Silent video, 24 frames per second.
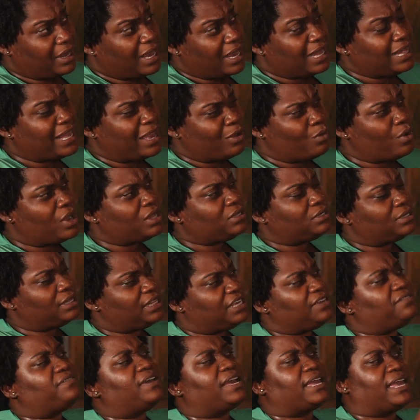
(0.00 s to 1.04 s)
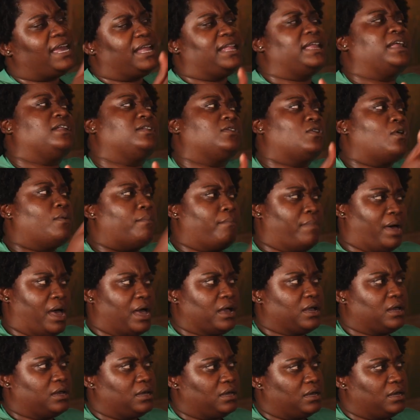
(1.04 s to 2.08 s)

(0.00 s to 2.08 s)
And I want to leave again and come back.